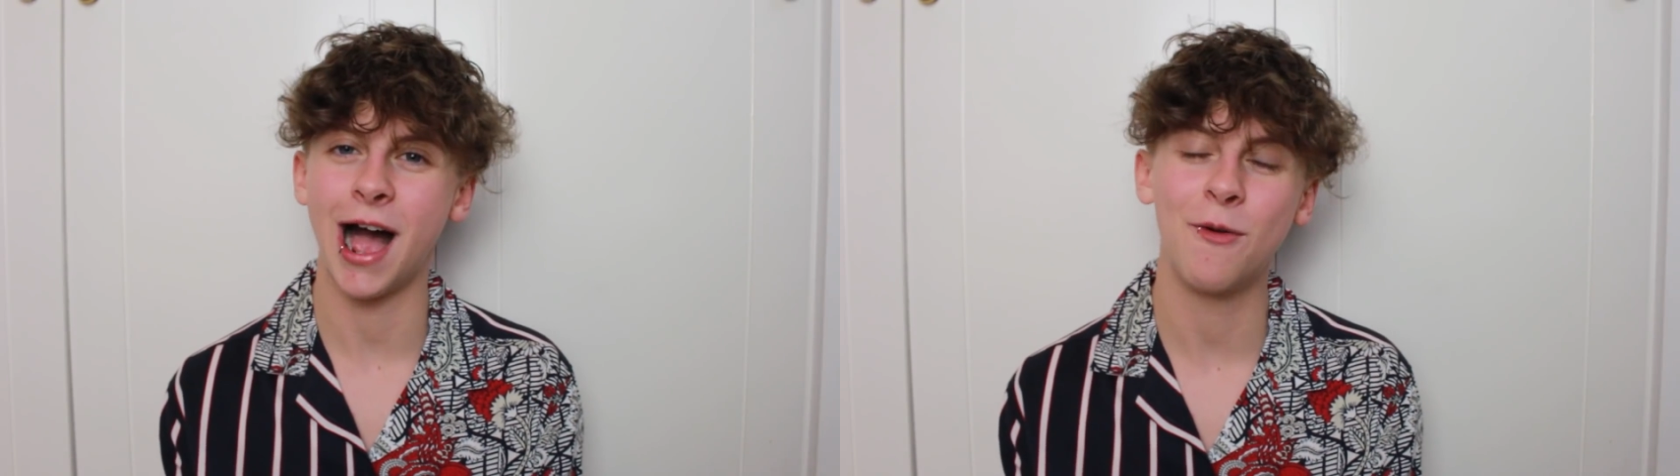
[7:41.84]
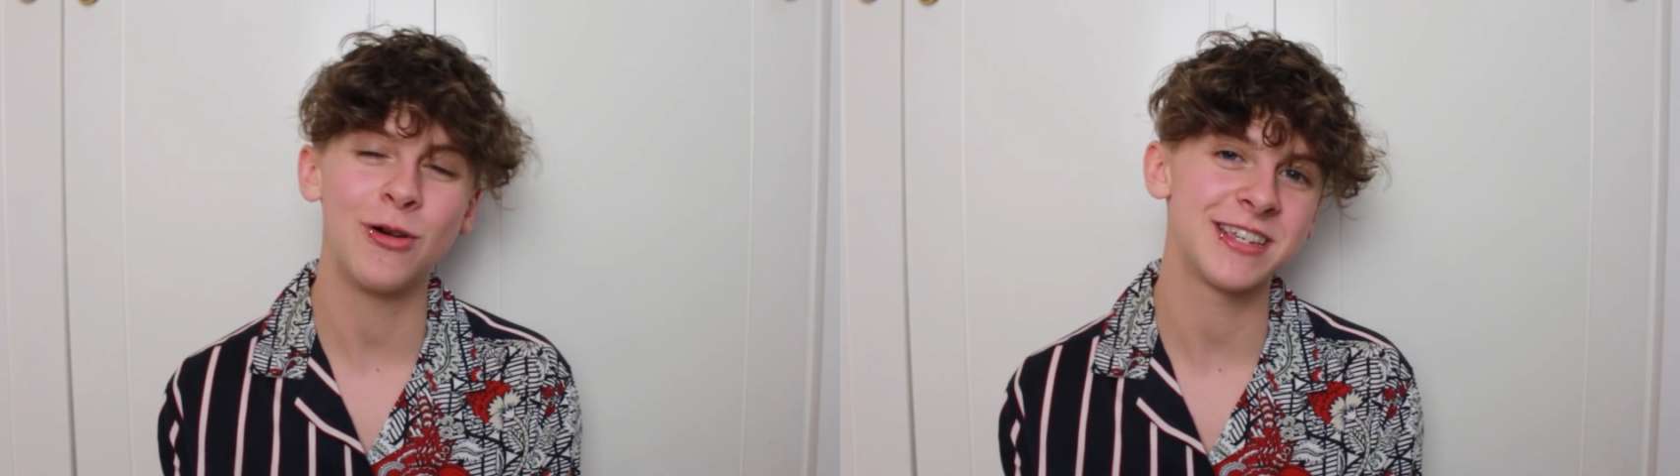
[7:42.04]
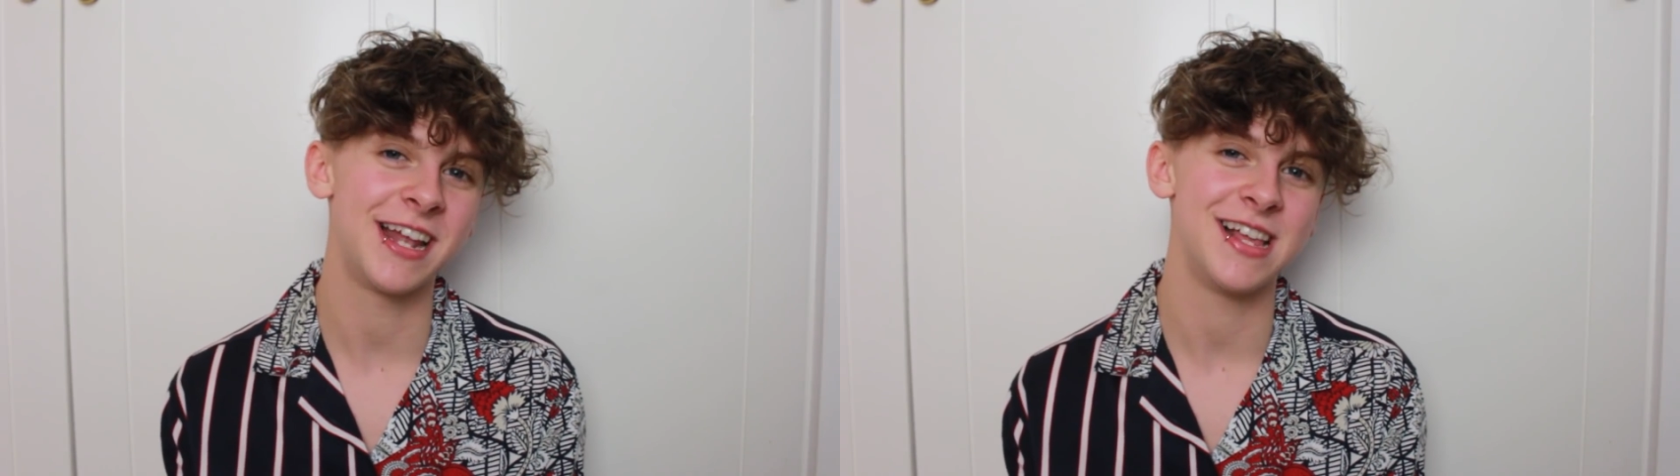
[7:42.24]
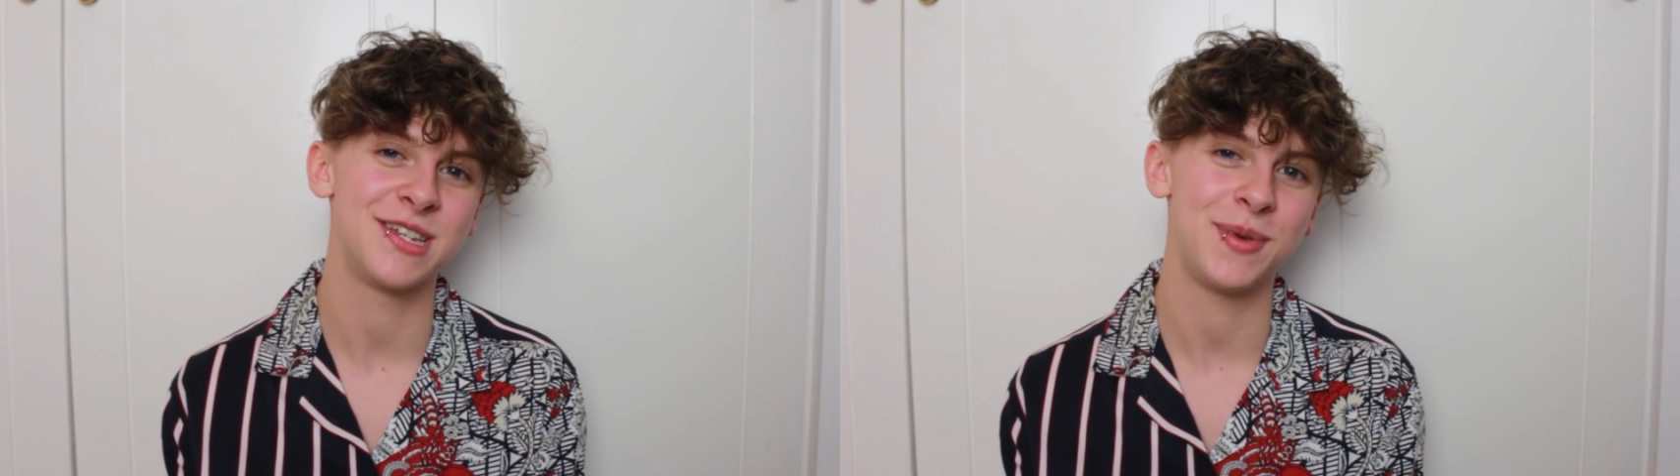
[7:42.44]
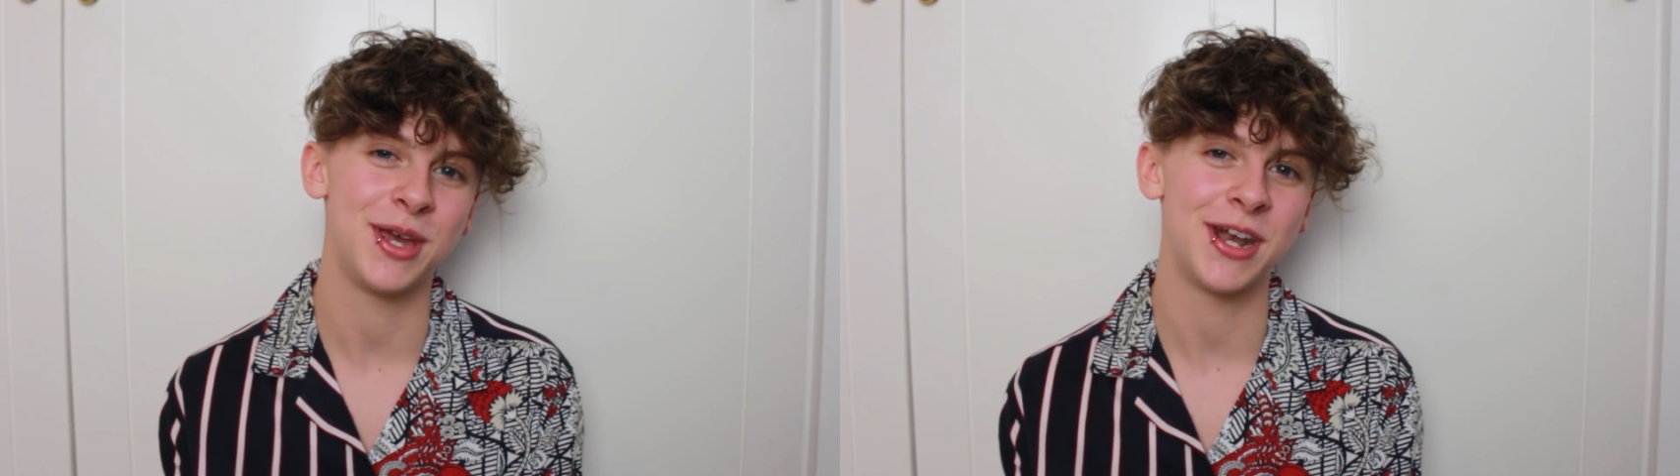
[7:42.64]
I wasn't a
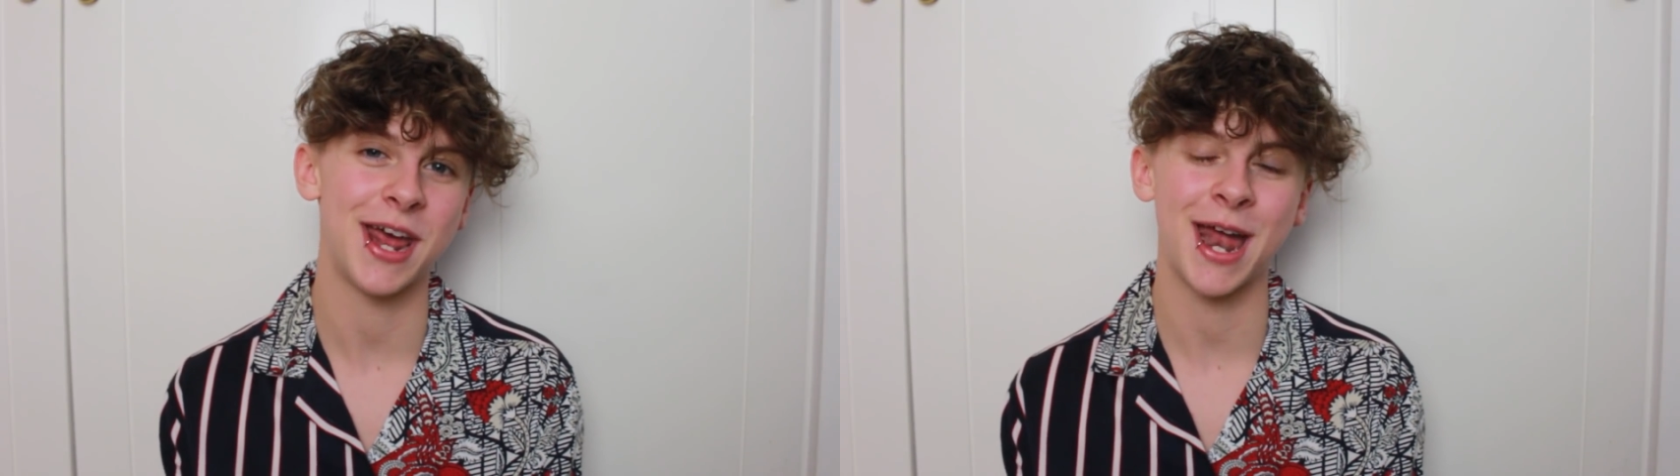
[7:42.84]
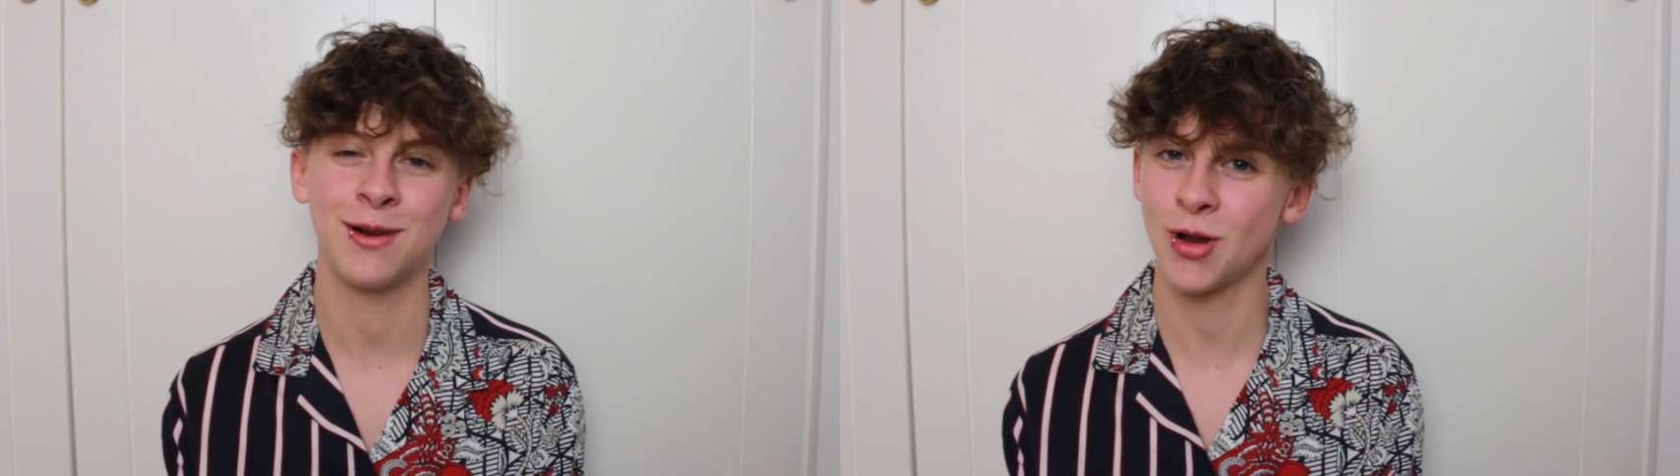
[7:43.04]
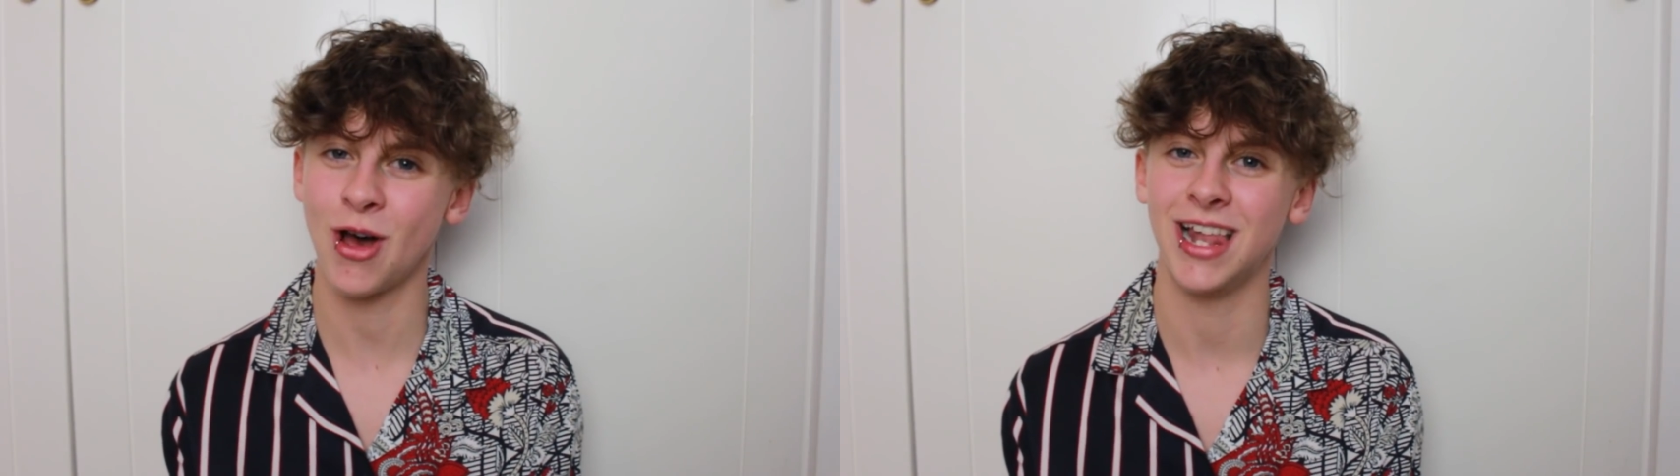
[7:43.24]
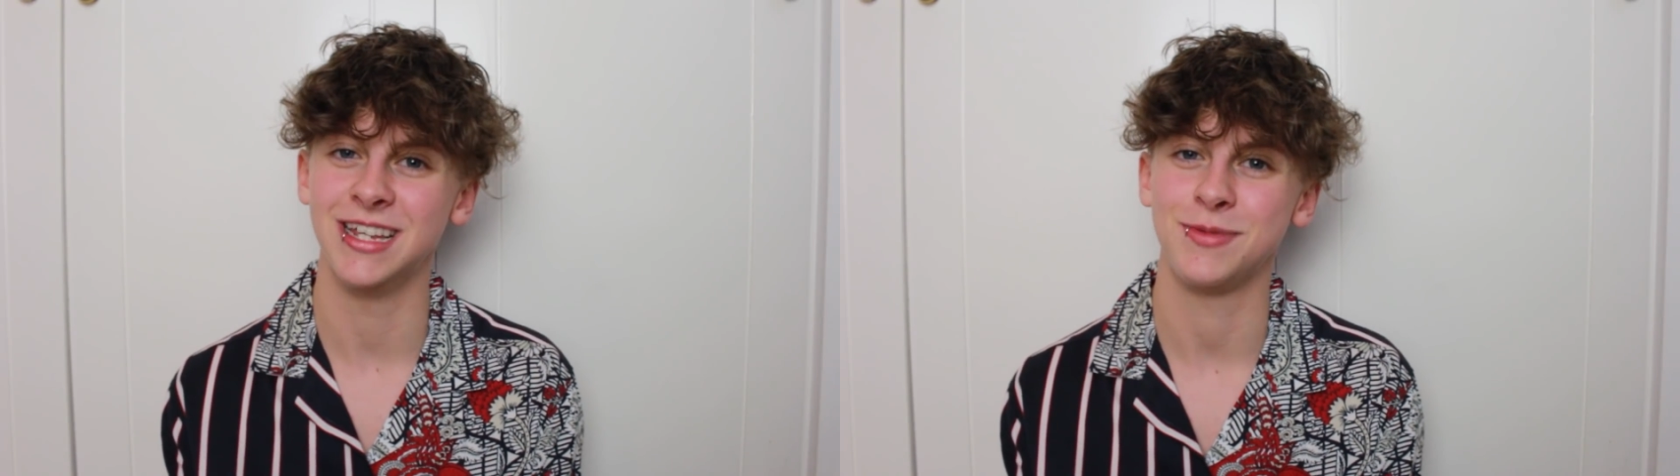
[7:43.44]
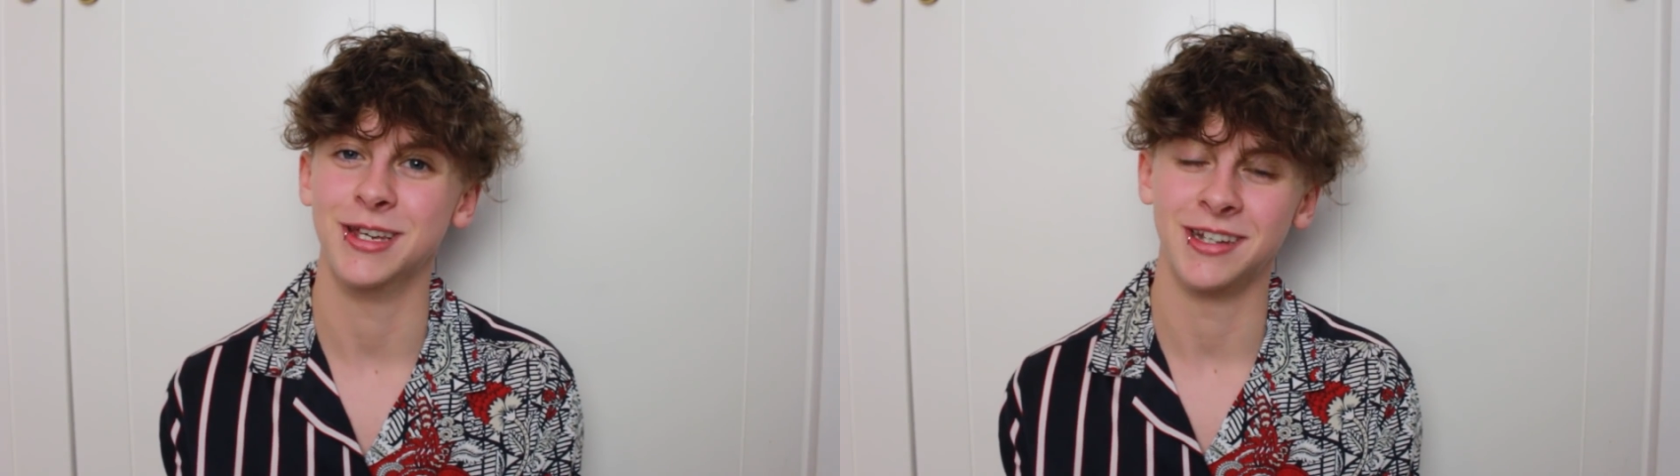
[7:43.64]
lesbian, and I'm not a
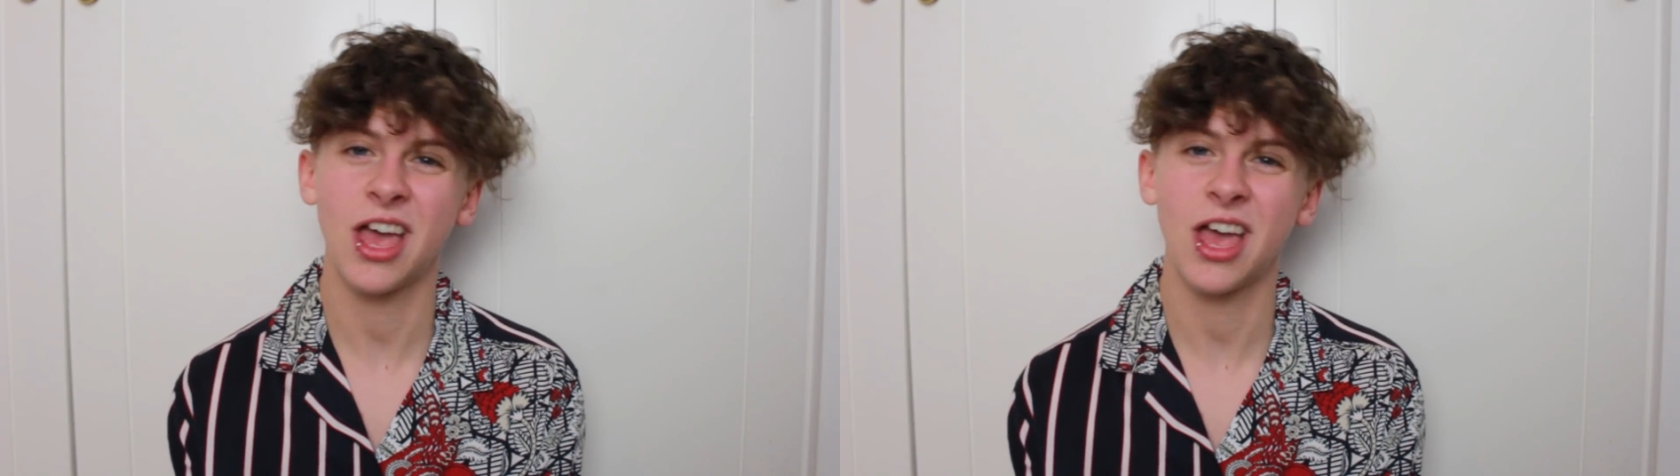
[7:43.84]
lesbian.